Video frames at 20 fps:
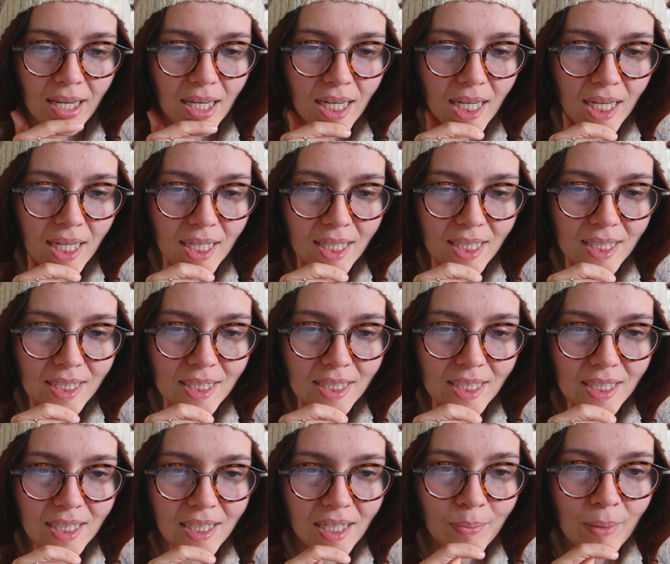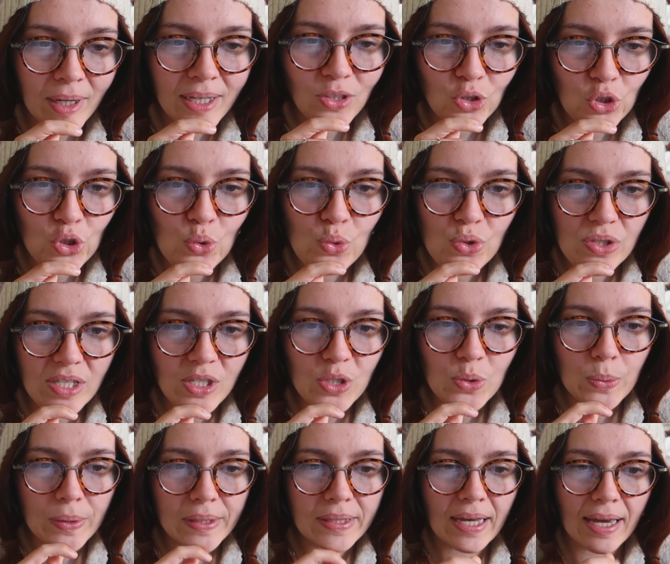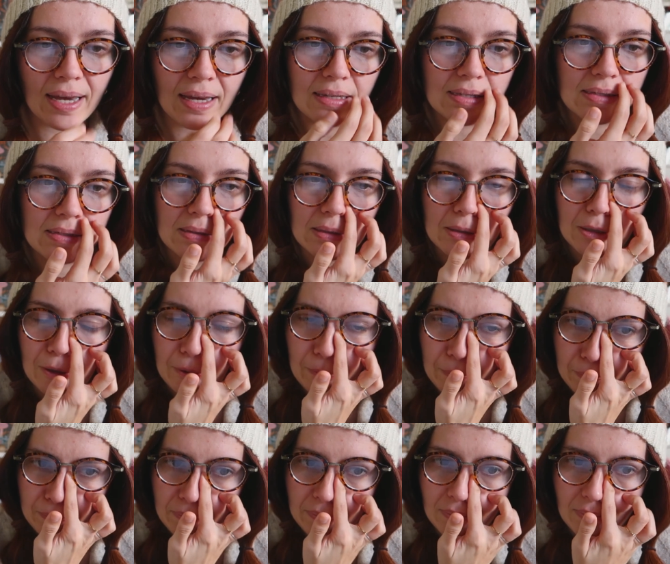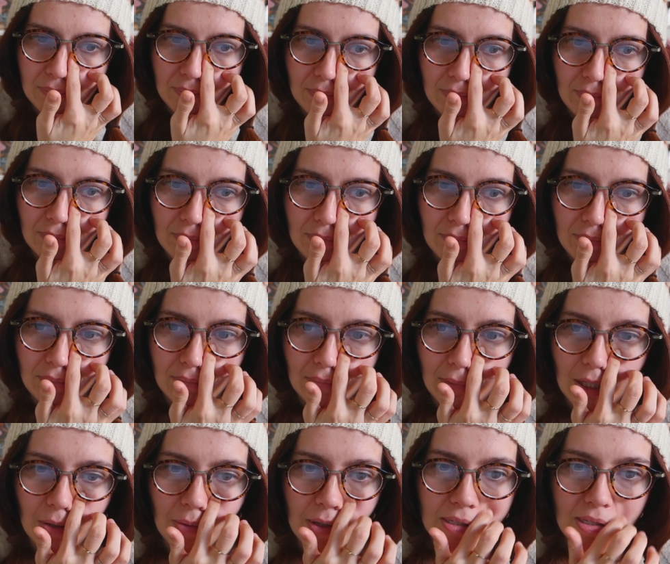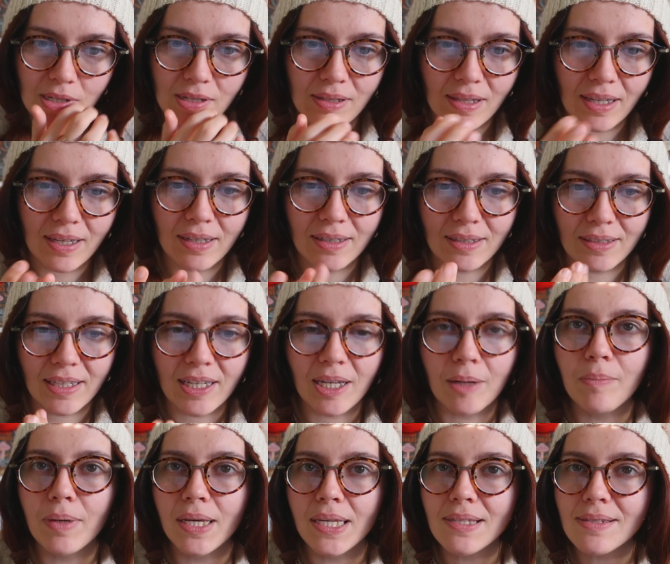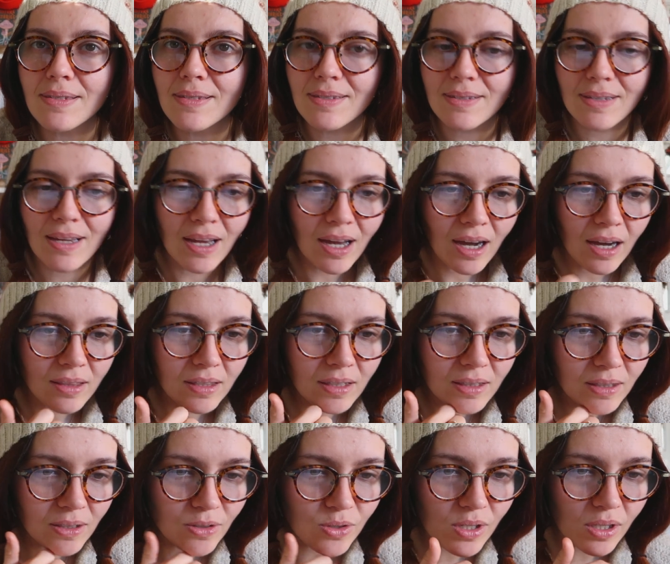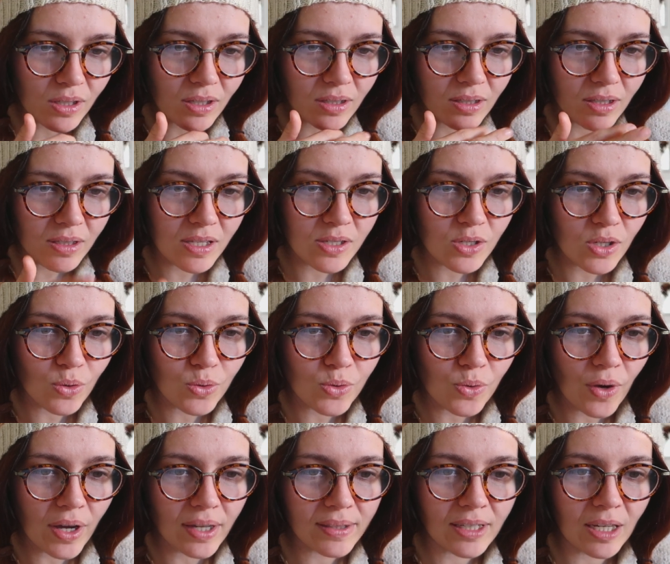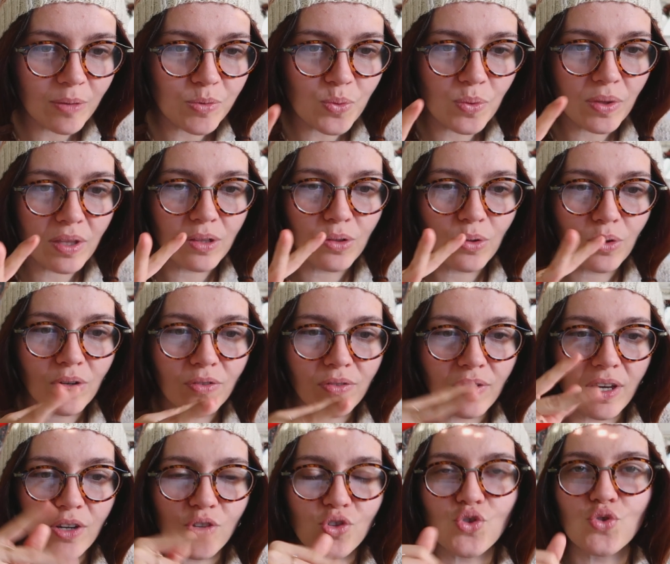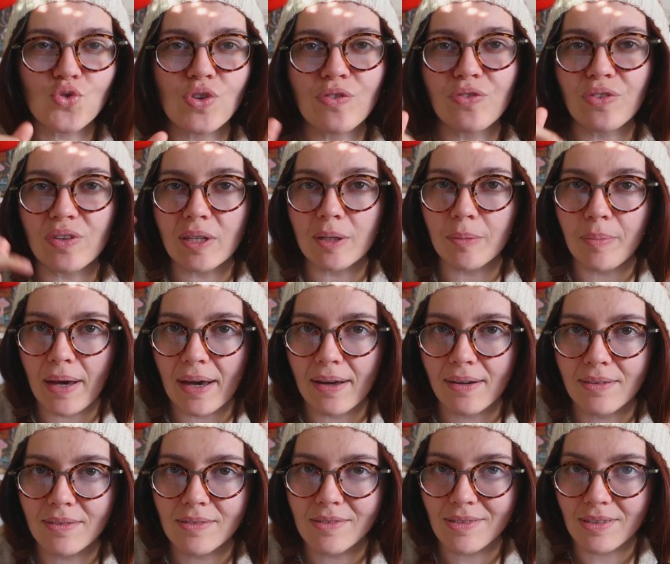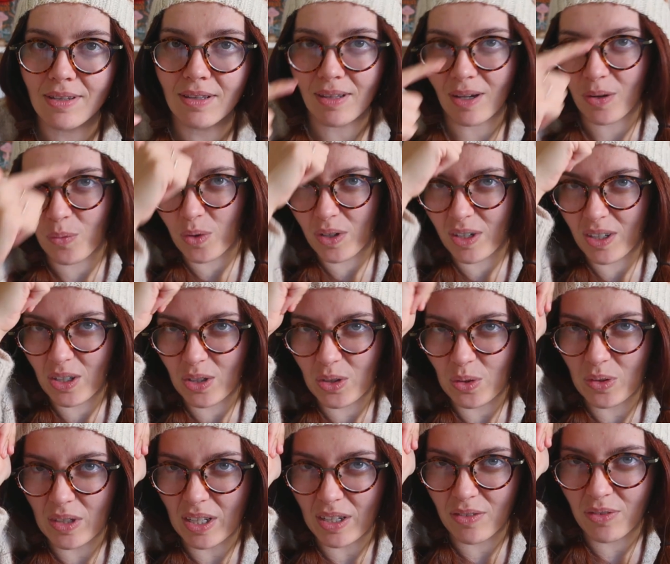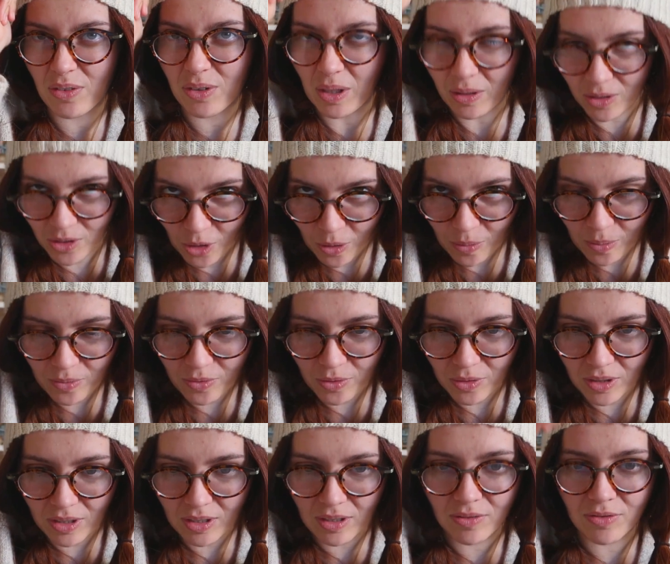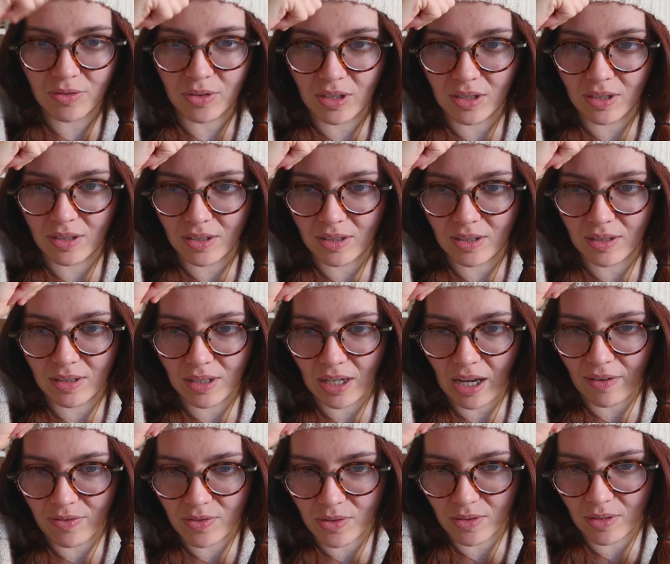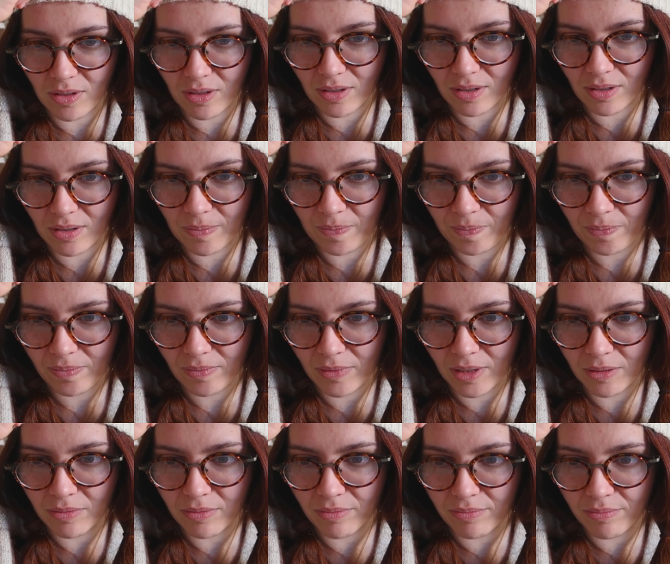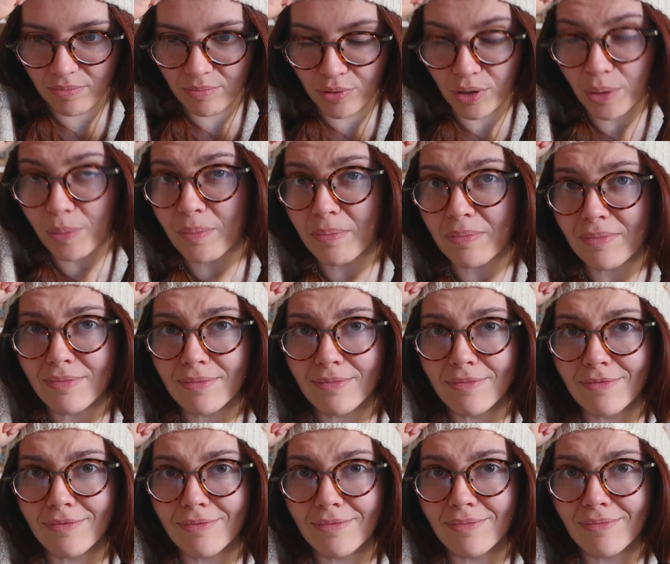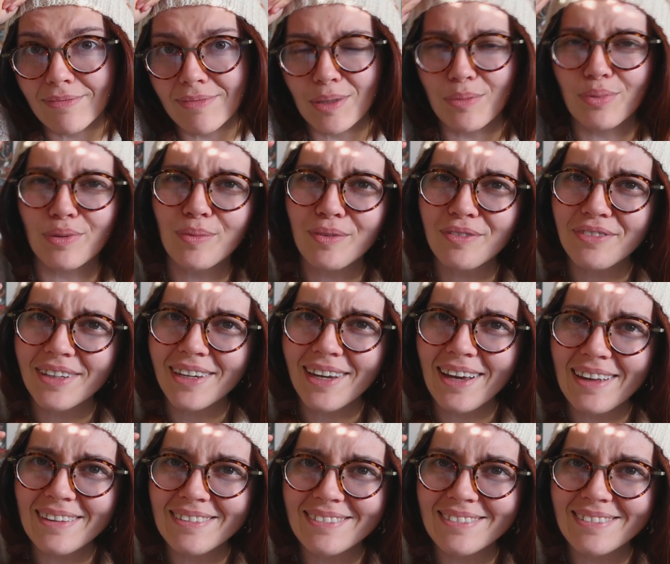And I might use this one as a, how do I say, like a base. I think there's this also hat comes with a lot of extra filler patterns that I want to include, like for the top, for the after the brim, the brim of the hat.